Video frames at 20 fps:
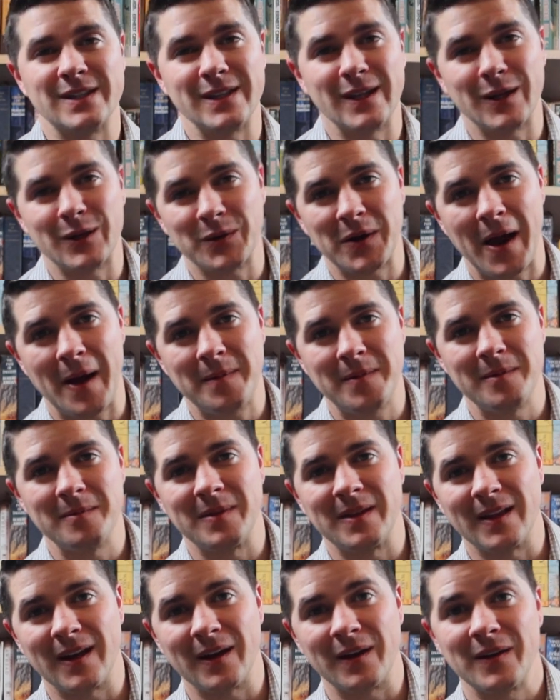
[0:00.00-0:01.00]
and they unwrap them
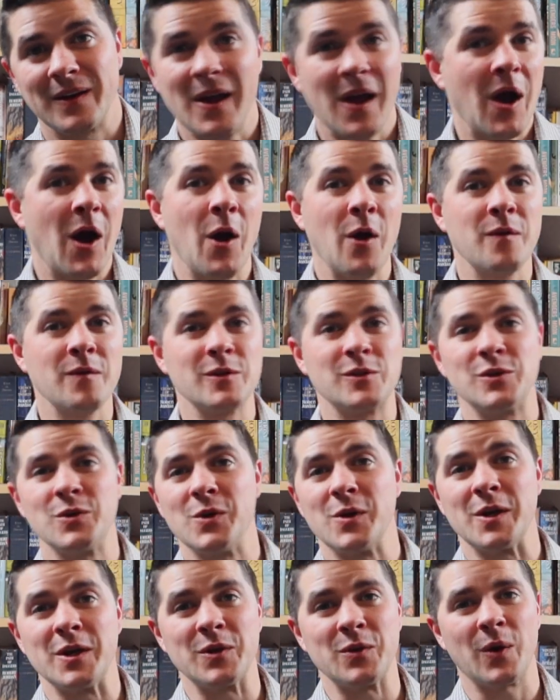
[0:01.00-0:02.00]
and they're
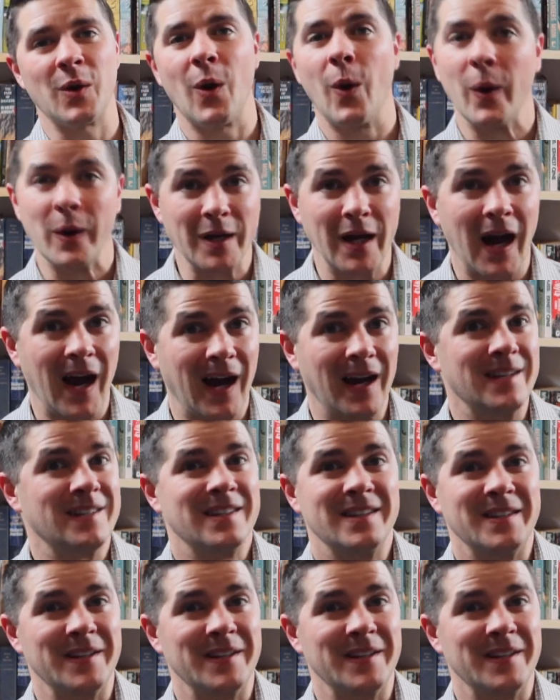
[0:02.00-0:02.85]
overjoyed or not,